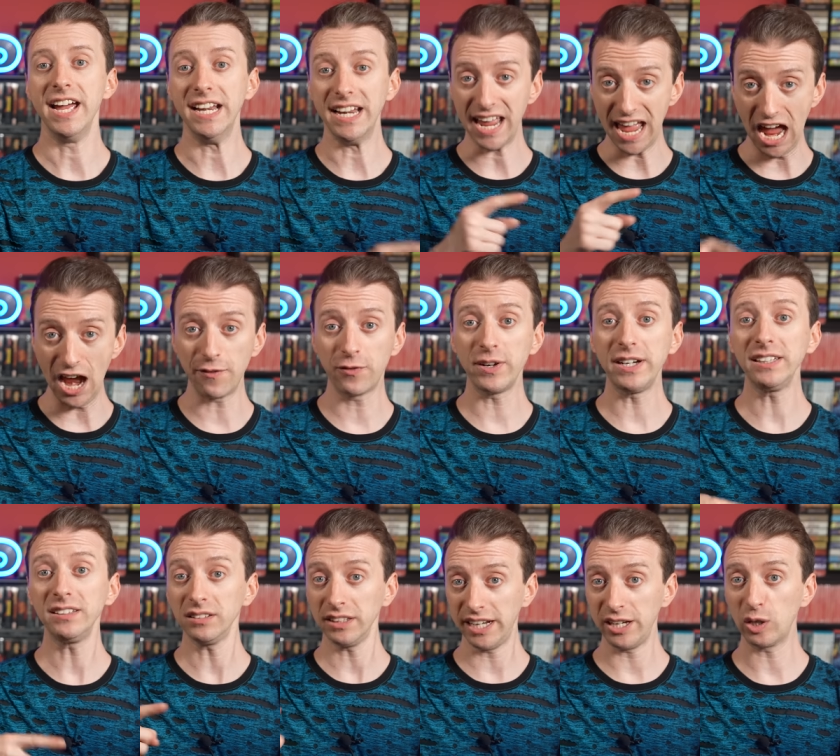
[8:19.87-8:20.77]
and
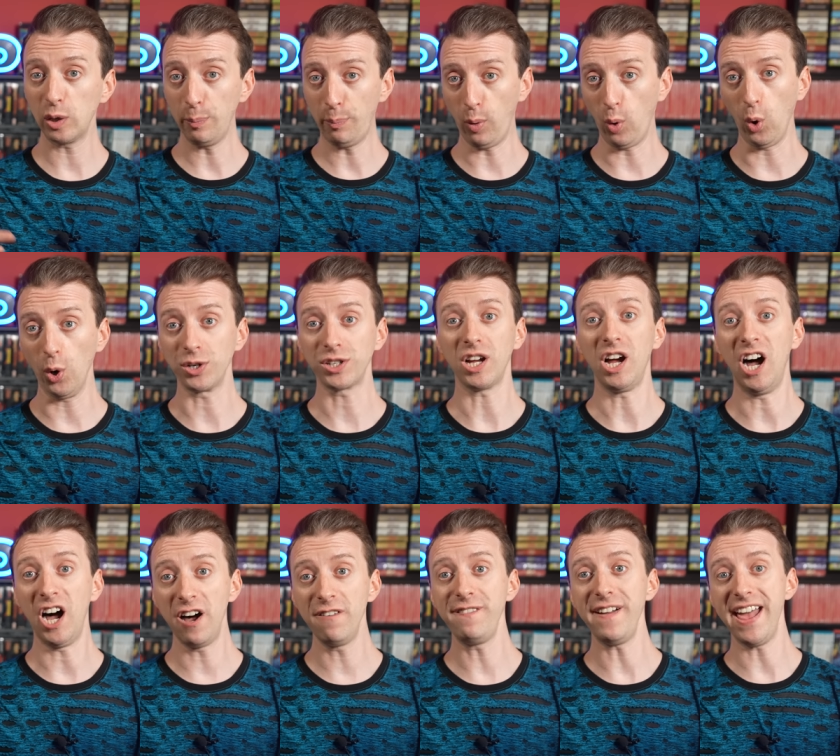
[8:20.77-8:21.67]
every later port
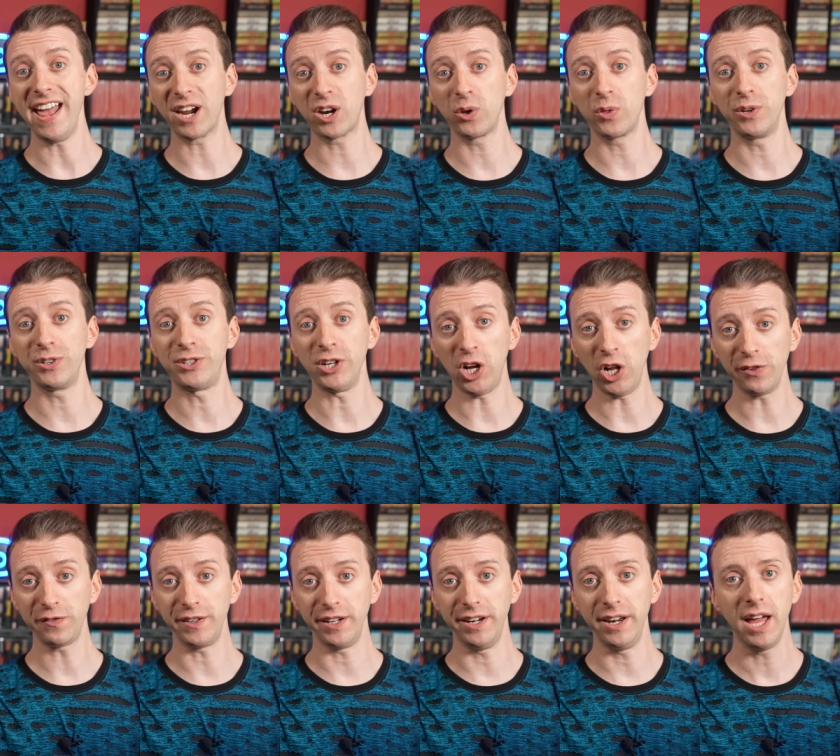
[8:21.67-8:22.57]
of Ecco the
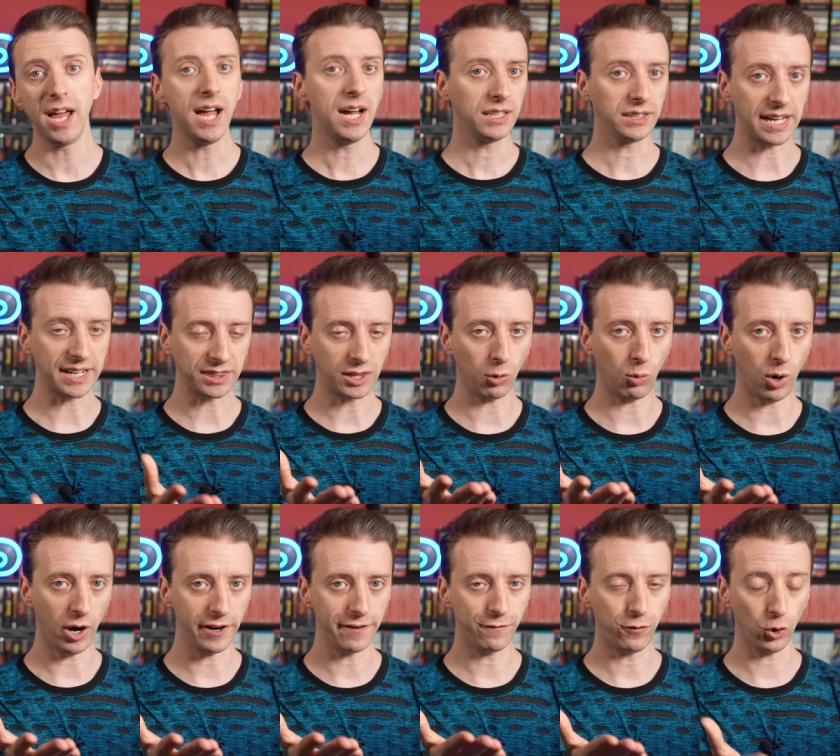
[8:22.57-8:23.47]
Dolphin, like the
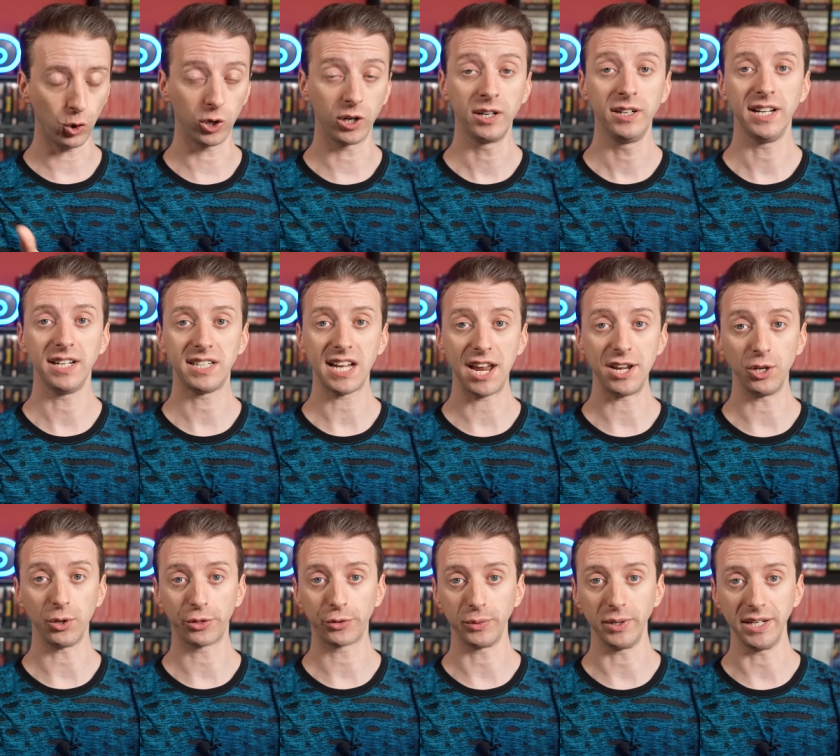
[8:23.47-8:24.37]
one for
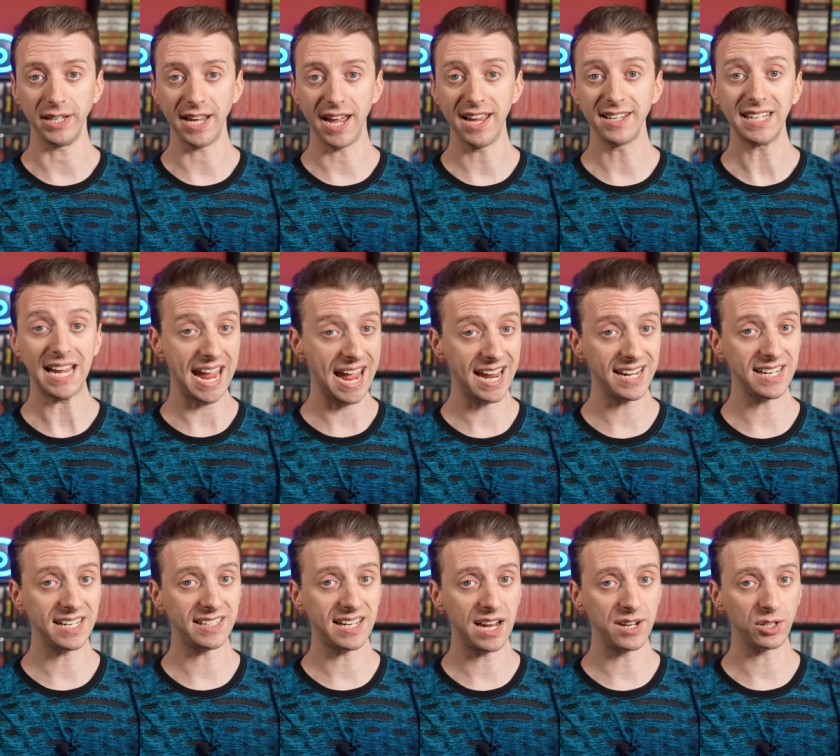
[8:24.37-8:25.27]
Nintendo 3DS and
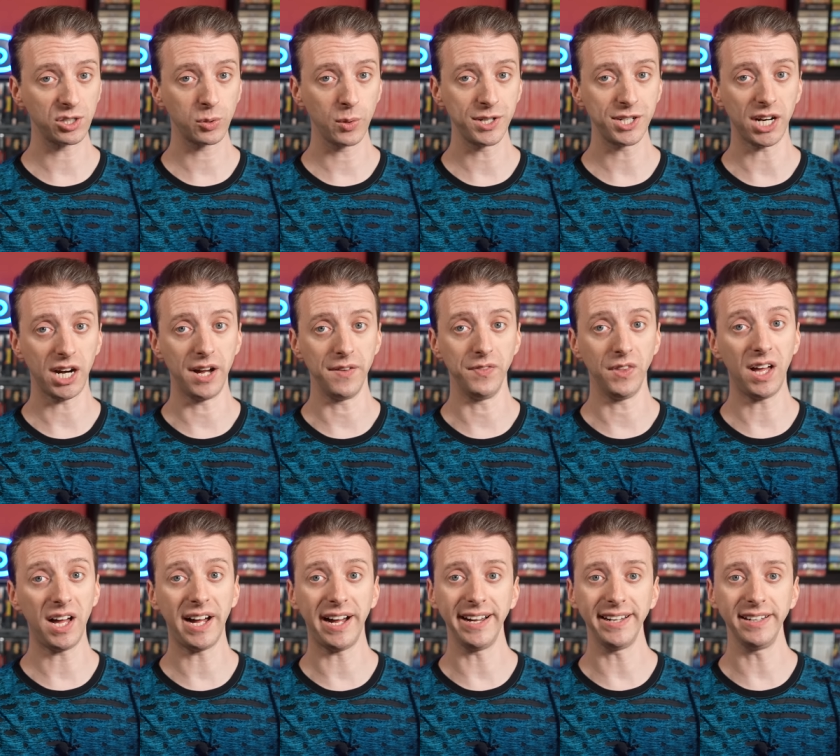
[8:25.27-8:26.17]
Nintendo Switch
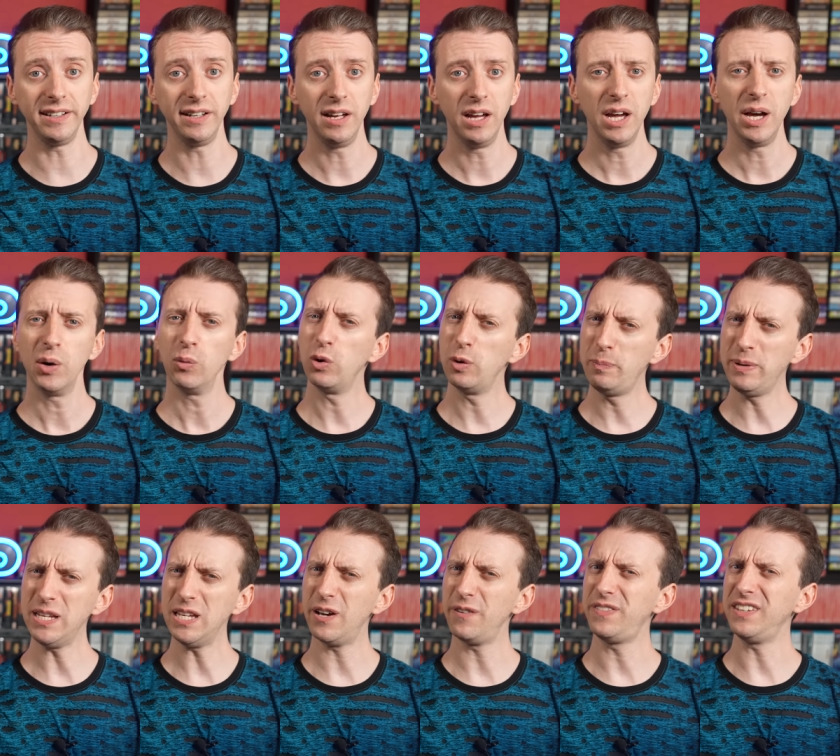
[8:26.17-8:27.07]
Online, would
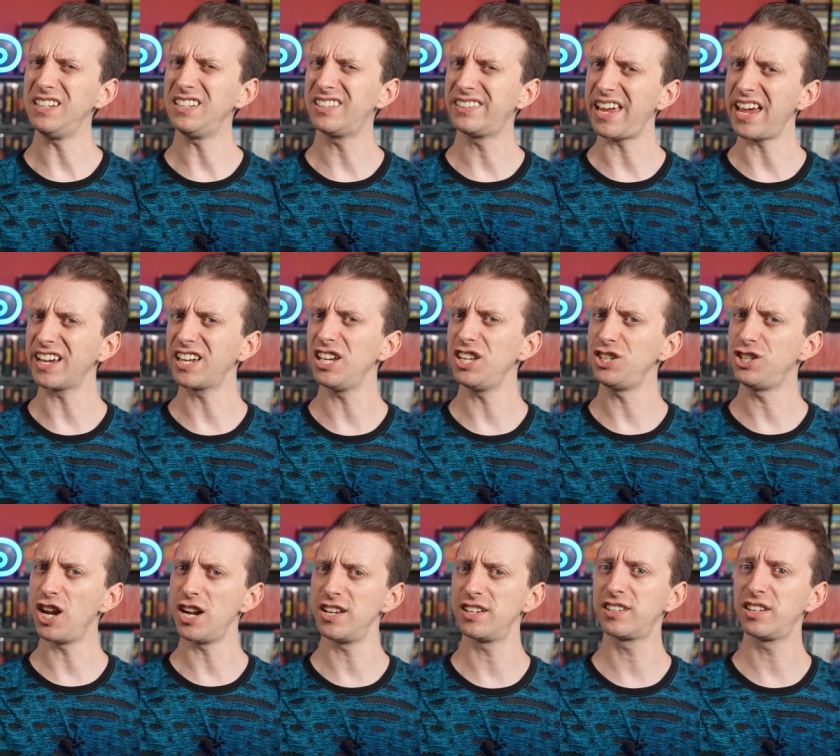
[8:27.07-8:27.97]
be of the Sega
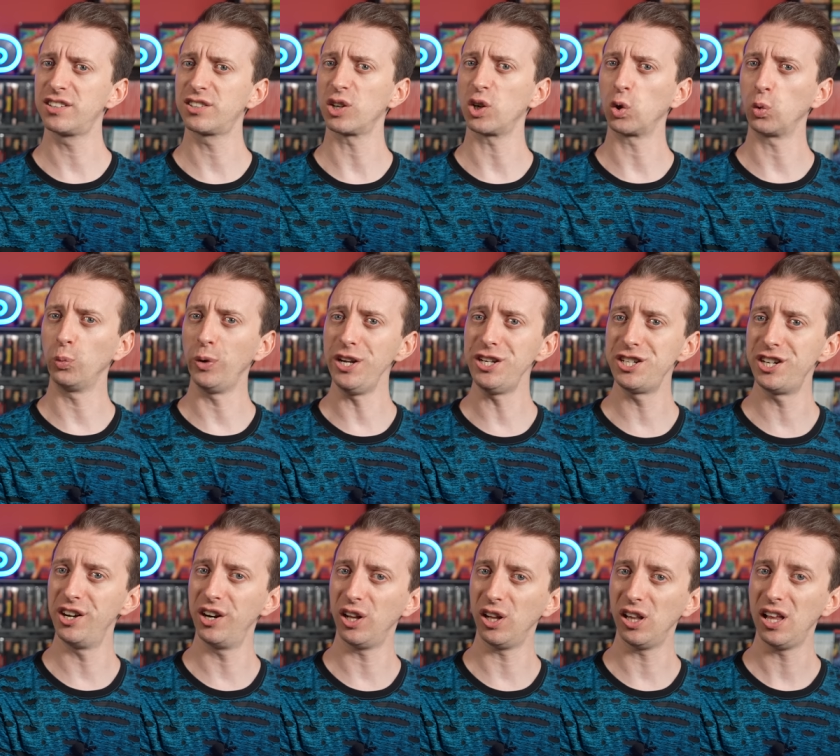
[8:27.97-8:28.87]
Genesis
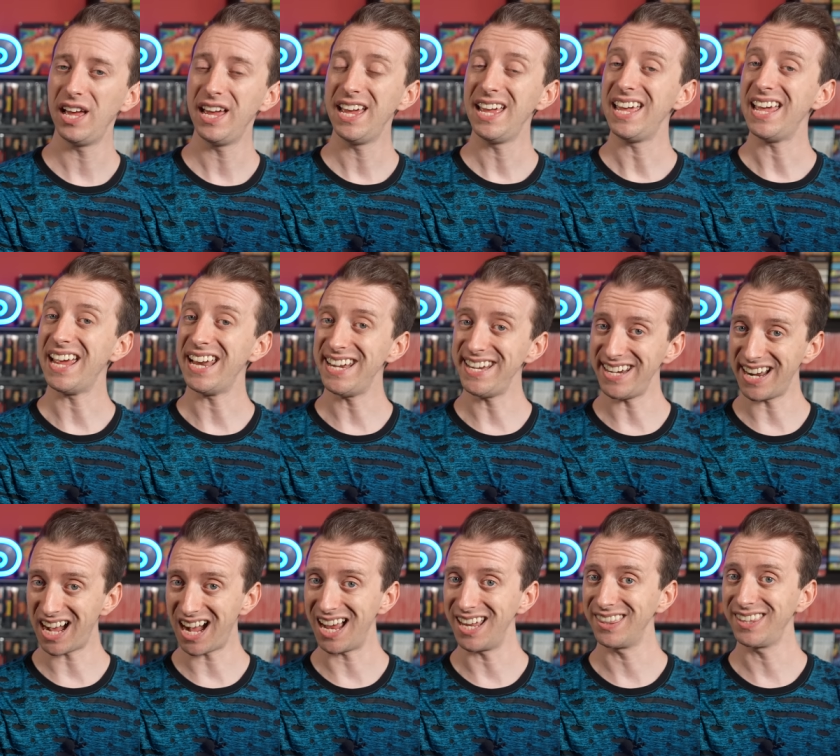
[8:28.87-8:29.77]
original and
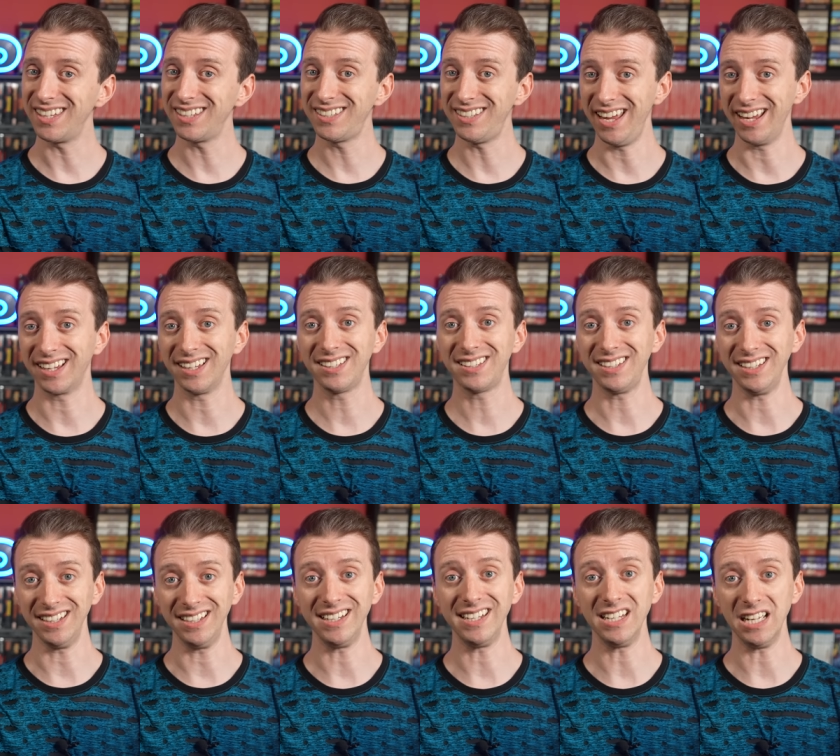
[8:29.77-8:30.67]
not the Sega
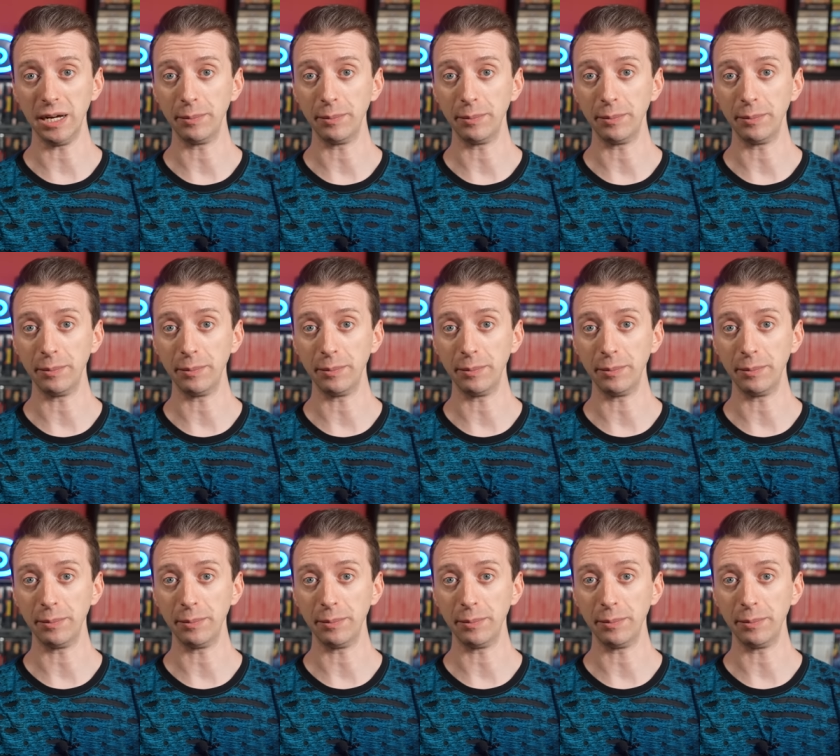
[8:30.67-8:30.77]
CD